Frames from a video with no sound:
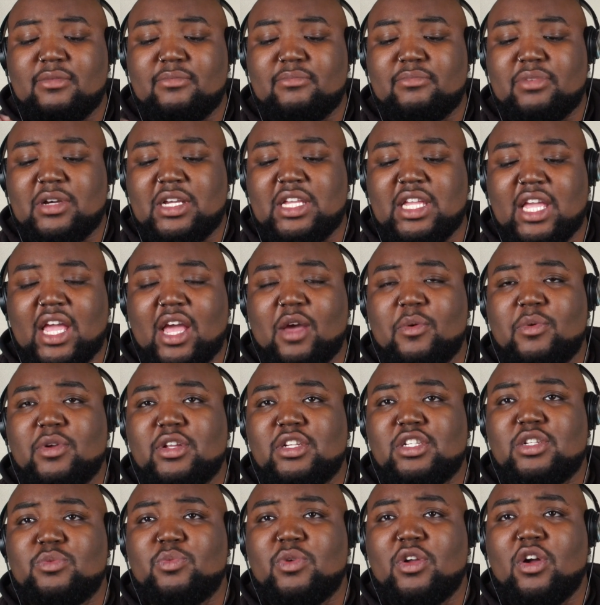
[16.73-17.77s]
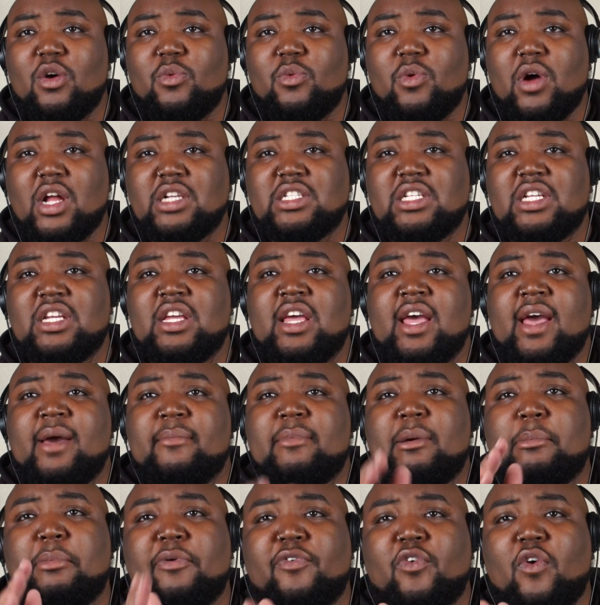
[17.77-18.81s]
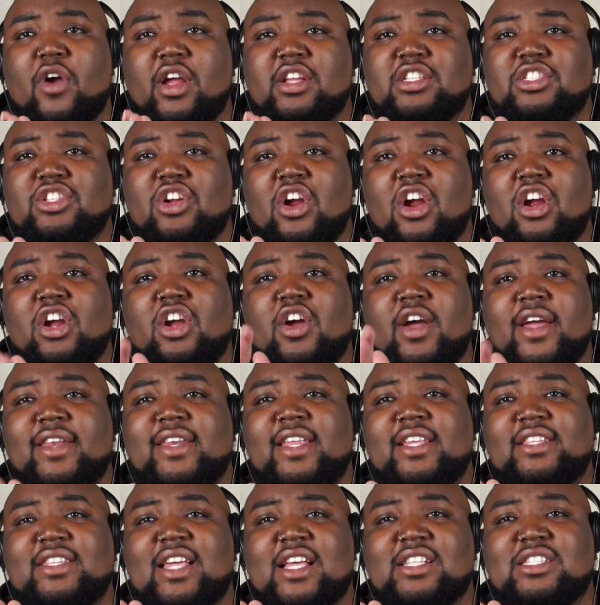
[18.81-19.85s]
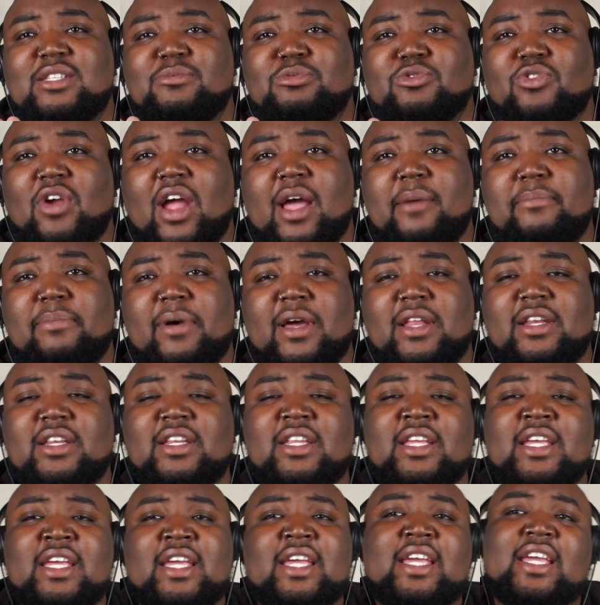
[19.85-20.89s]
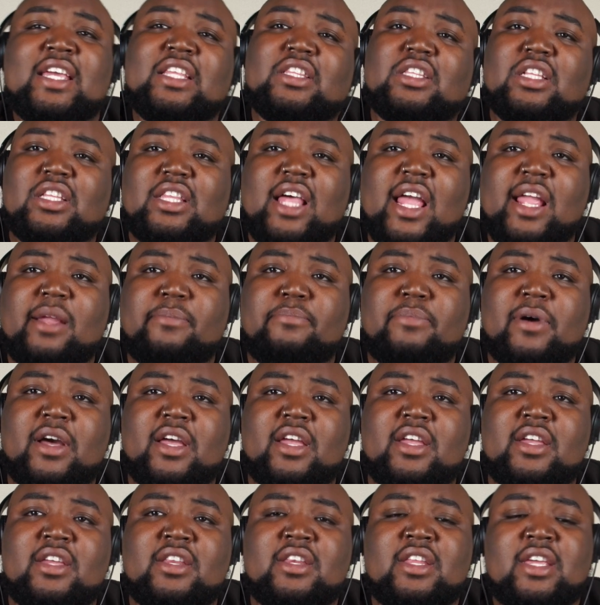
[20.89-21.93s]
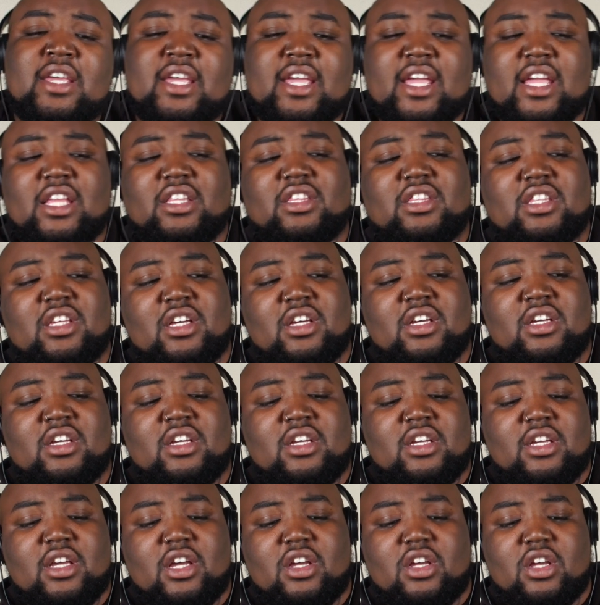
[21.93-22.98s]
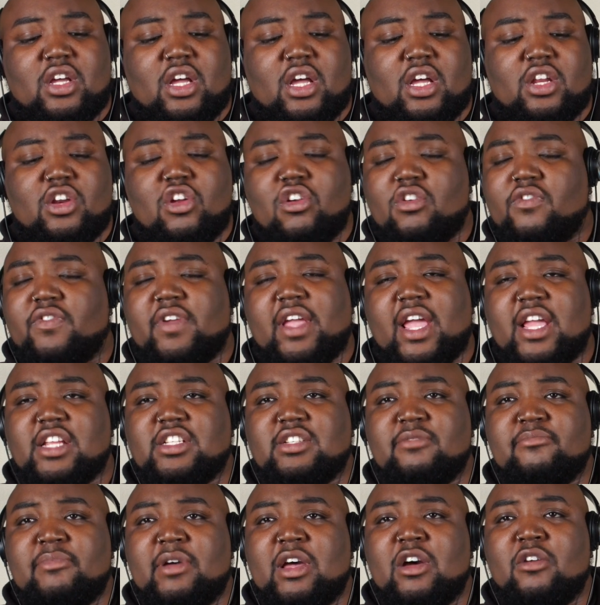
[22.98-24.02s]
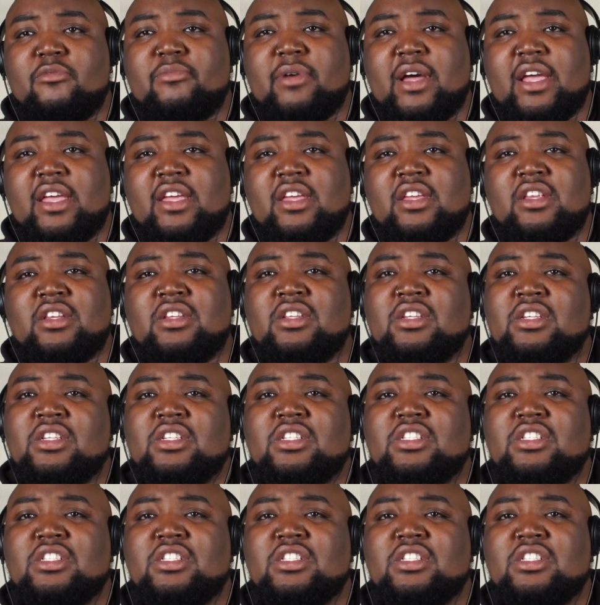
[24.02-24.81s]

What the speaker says: But yeah, we're going to watch it. But before I start, go ahead and hit that subscribe button, hit the like button, hit the notification bell button.